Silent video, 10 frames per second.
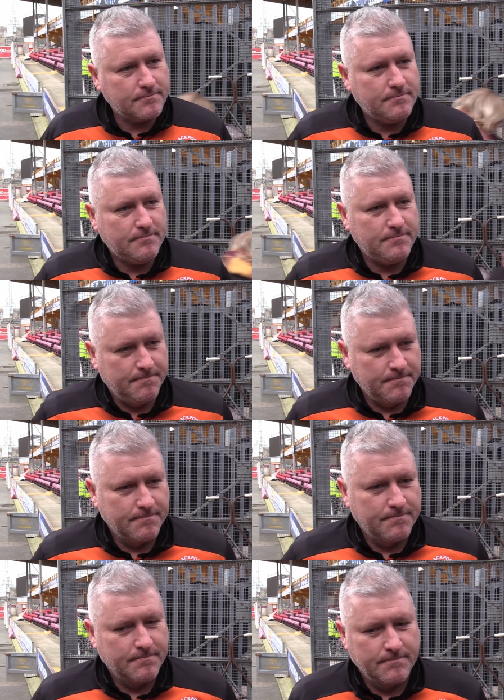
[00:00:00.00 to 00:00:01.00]

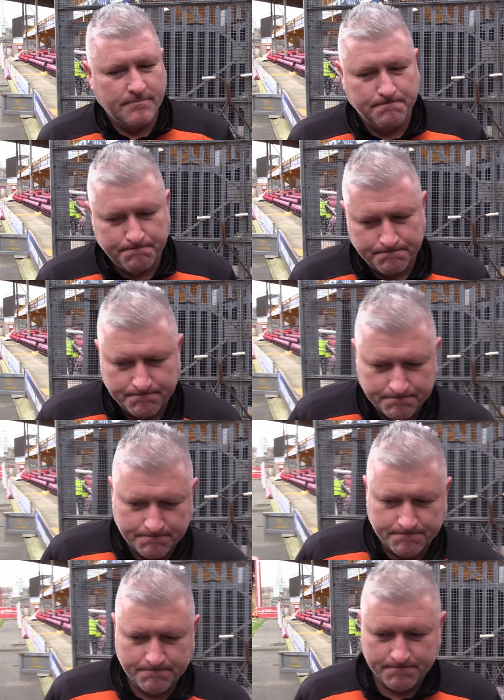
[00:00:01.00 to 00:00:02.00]
Congratulations, that is some
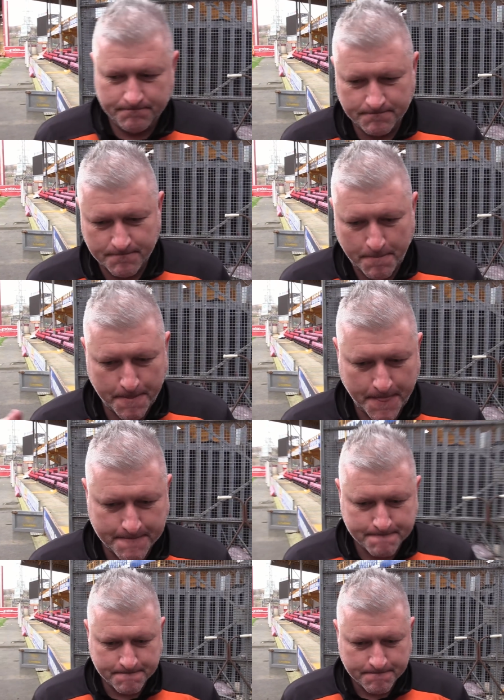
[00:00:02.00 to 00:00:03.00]
performance from your boys, isn't
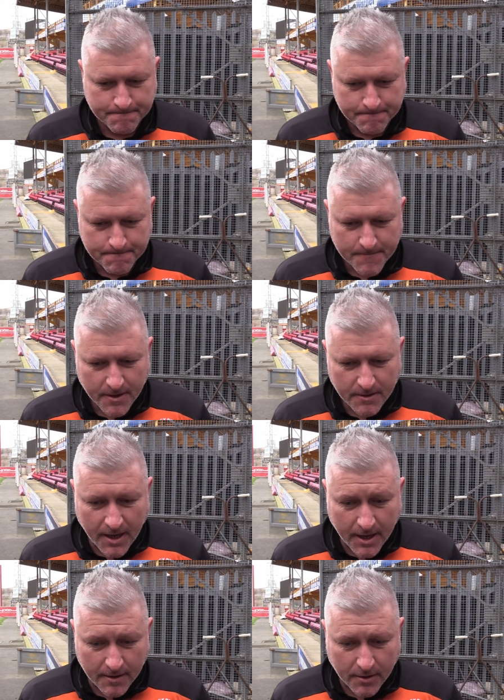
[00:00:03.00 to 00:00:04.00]
it?
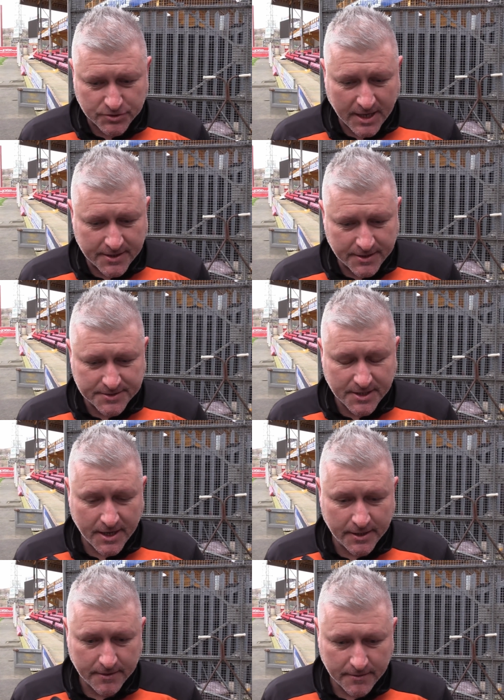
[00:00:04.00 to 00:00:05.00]
Yeah, outstanding
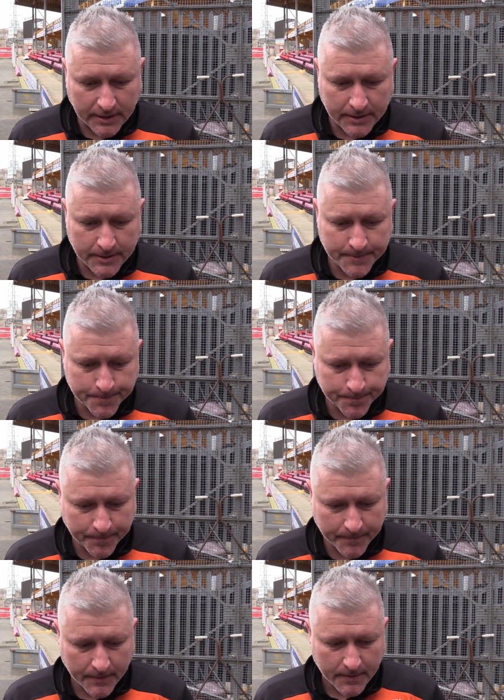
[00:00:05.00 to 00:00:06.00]
today. Um,
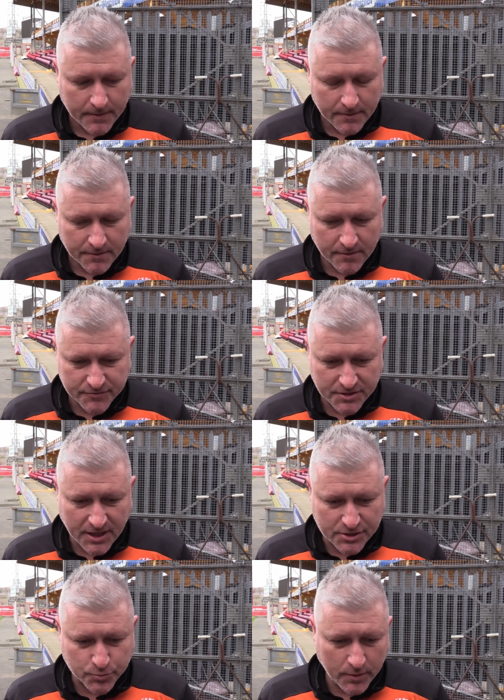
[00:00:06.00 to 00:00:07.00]
obviously,
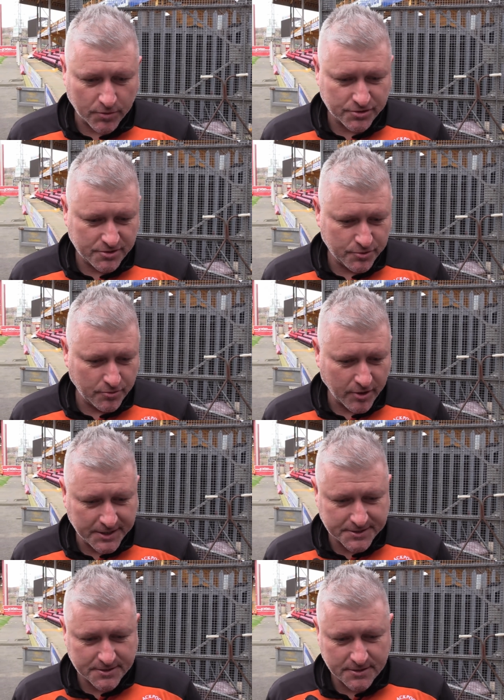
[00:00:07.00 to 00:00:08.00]
last week wasn't too
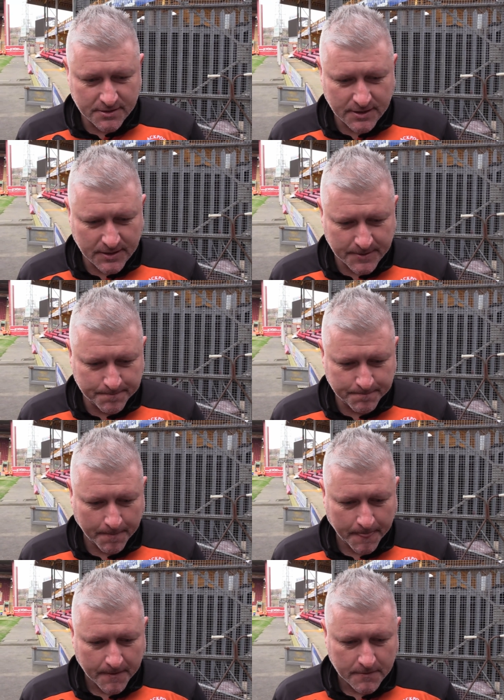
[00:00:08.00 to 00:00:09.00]
great, and um,
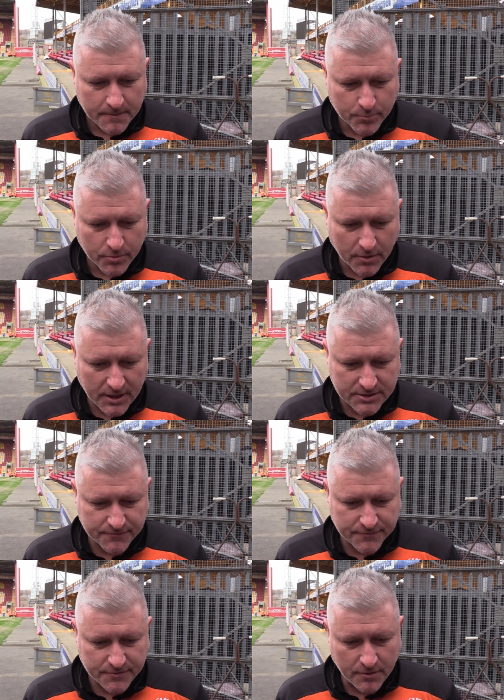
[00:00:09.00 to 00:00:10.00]
but the lads
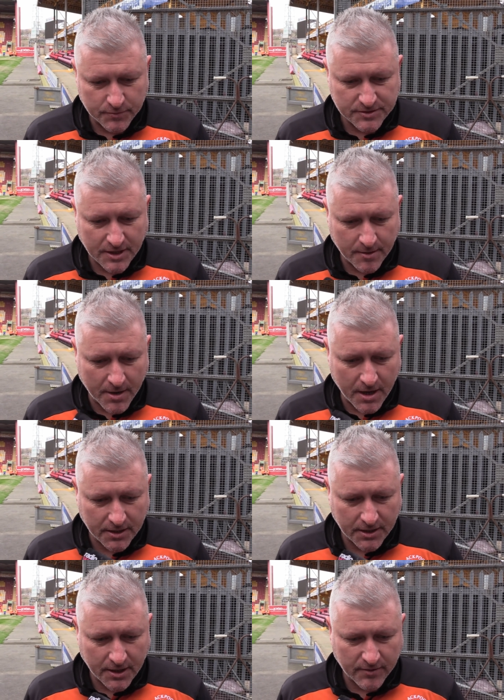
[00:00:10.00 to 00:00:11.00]
have you know they set a
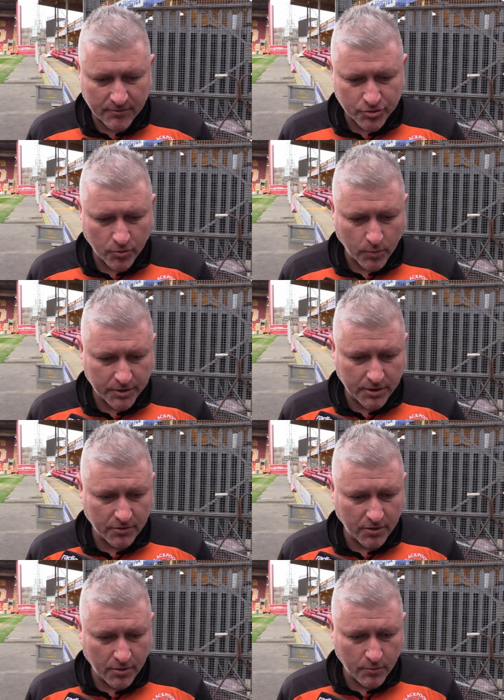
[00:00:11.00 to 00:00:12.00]
marker down now, so what they
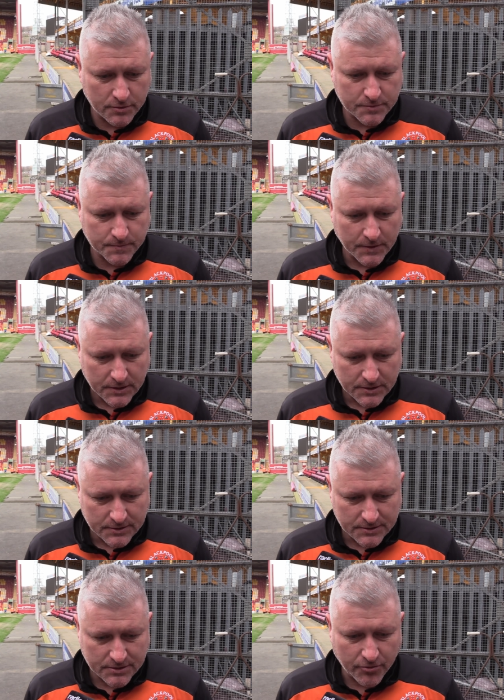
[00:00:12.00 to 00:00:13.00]
can do. It's,
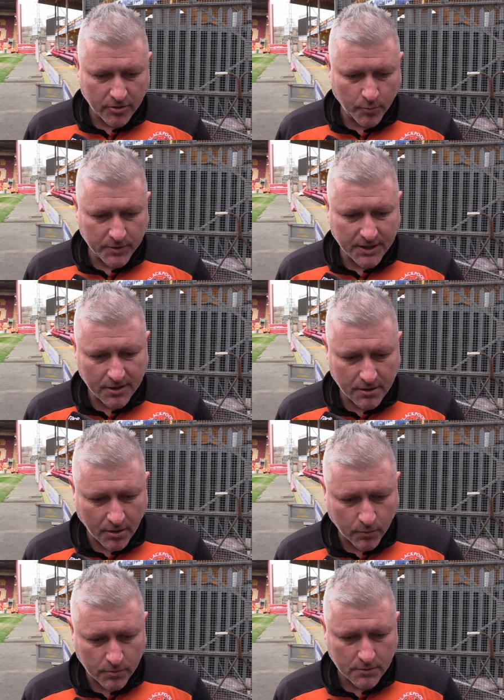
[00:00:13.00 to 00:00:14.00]
it's nothing that we didn't
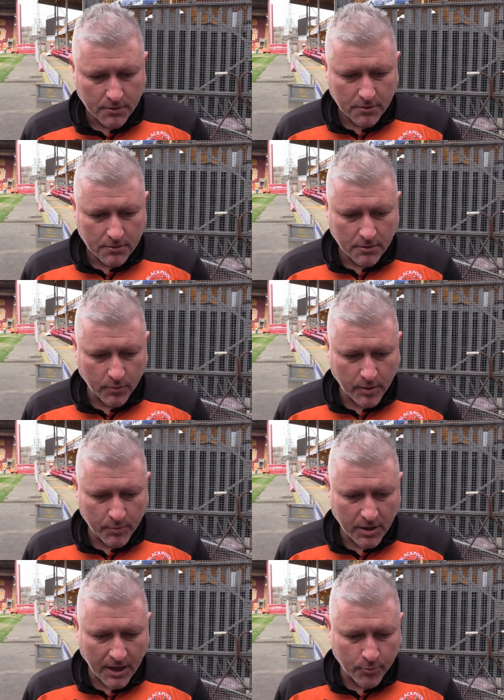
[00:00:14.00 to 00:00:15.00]
know. We,
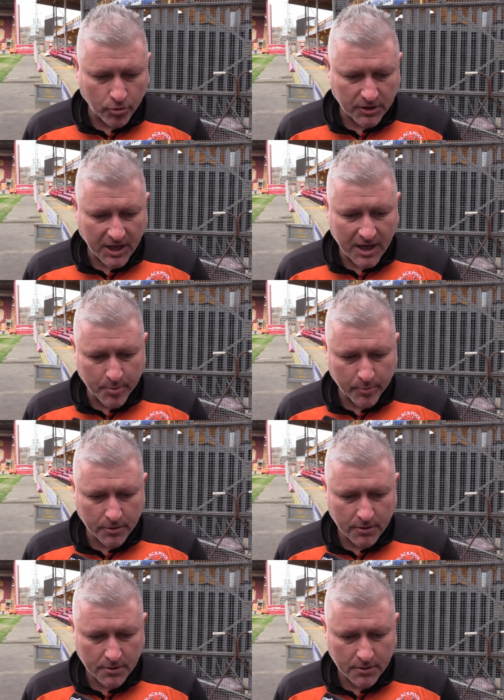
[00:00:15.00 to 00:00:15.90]
we are more than capable.